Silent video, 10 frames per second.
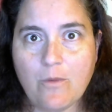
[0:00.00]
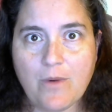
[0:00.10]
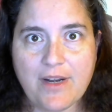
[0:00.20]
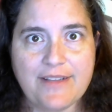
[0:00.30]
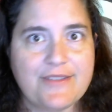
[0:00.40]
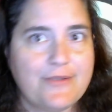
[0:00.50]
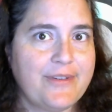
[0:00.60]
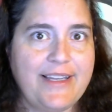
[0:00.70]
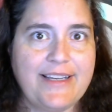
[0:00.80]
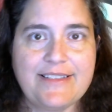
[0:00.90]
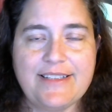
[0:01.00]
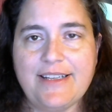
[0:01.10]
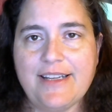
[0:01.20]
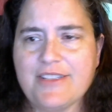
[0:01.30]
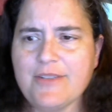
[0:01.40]
One had Snorlax
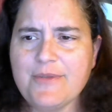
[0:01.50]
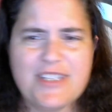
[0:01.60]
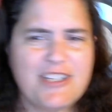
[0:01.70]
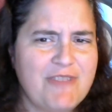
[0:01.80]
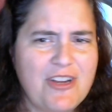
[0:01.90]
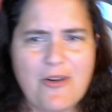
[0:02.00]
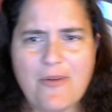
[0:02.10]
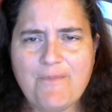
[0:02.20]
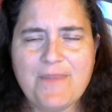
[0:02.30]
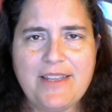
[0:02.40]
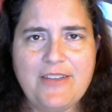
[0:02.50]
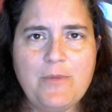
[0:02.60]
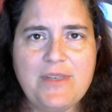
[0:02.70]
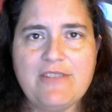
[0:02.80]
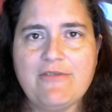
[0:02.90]
in it. So it was like, a
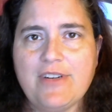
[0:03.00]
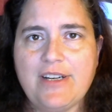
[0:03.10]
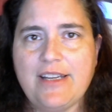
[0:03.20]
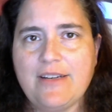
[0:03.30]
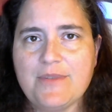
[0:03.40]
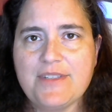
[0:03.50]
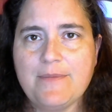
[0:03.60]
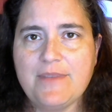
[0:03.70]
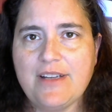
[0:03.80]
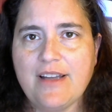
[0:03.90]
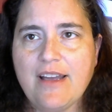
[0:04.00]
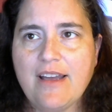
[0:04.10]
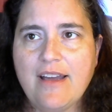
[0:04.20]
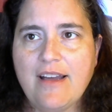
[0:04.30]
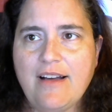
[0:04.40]
little bit different, and it was something
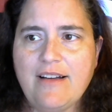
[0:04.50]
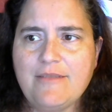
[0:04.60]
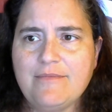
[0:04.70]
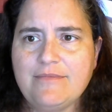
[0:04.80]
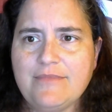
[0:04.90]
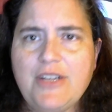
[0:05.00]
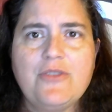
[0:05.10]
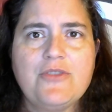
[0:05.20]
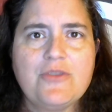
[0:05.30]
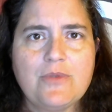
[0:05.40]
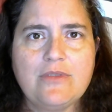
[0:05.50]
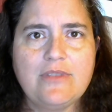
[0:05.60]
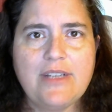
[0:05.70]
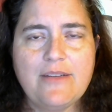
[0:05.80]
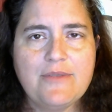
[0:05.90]

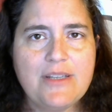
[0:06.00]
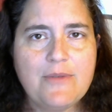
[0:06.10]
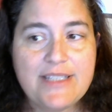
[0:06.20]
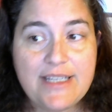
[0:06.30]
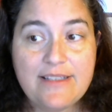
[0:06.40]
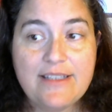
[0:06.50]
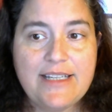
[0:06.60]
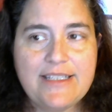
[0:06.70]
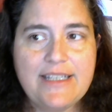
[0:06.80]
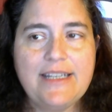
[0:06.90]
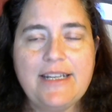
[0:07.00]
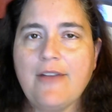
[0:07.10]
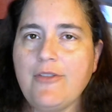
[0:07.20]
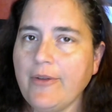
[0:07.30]
unusual, and it was neat that they did it.